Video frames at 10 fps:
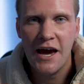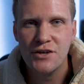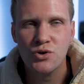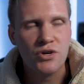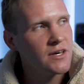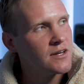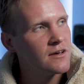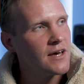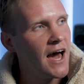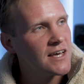And you can
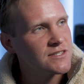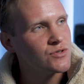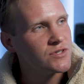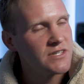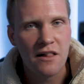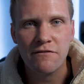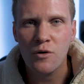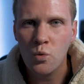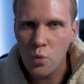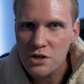ask yourself,
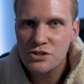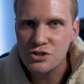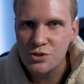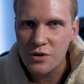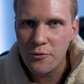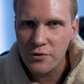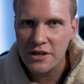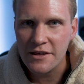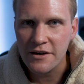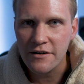what do I
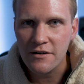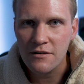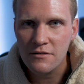really hear?